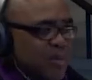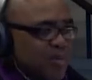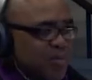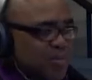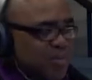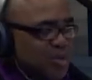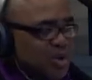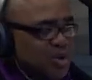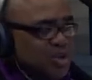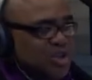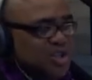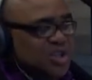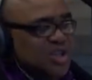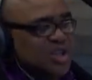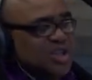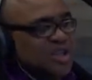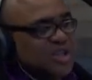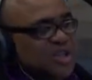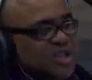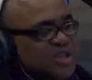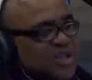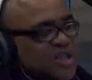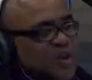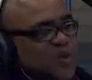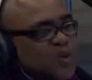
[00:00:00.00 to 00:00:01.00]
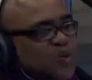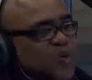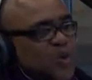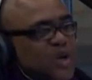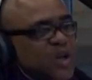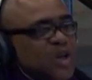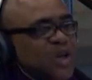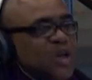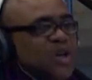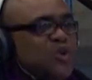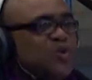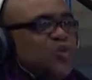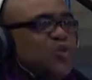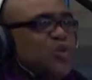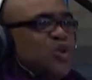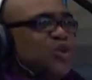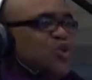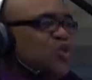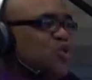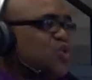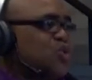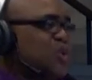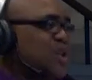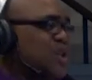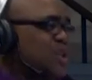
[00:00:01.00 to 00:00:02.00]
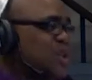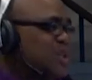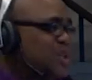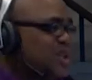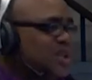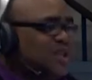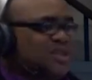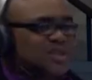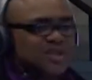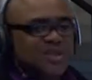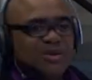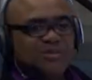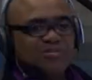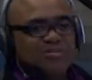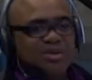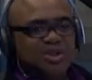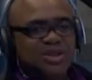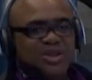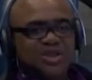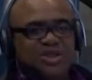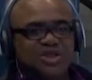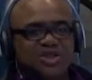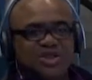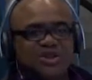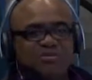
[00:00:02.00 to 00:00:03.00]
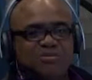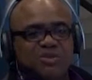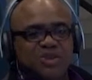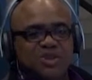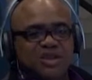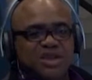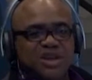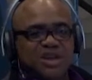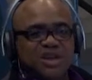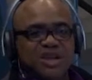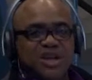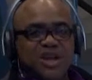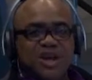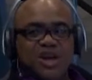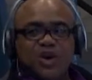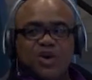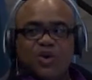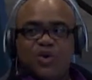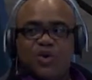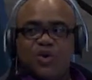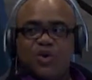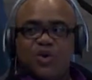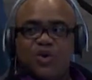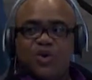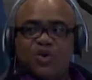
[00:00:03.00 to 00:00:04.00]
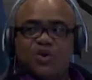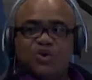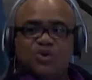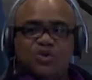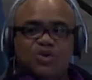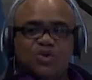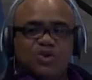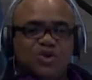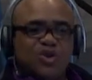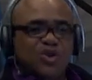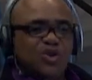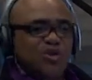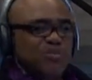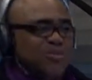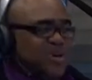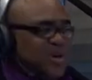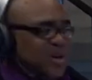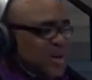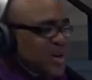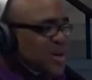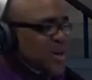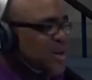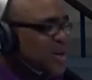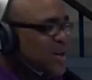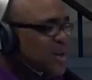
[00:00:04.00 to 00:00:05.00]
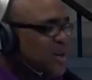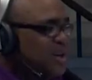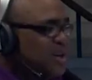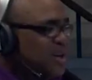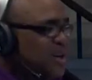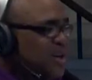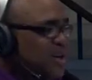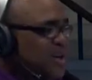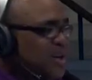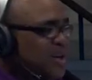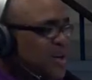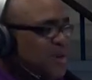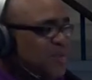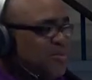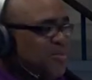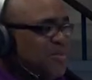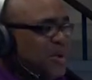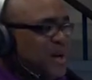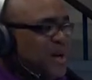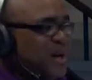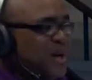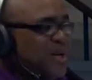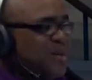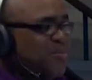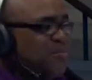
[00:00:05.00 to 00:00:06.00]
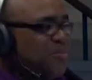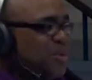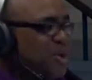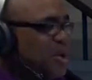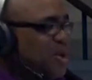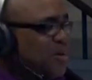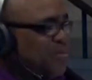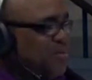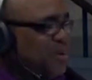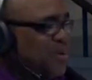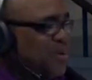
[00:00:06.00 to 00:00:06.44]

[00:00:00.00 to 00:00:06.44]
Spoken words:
Much in the same way in which you can tell somebody in Germany that, oh, go to Norma and pick a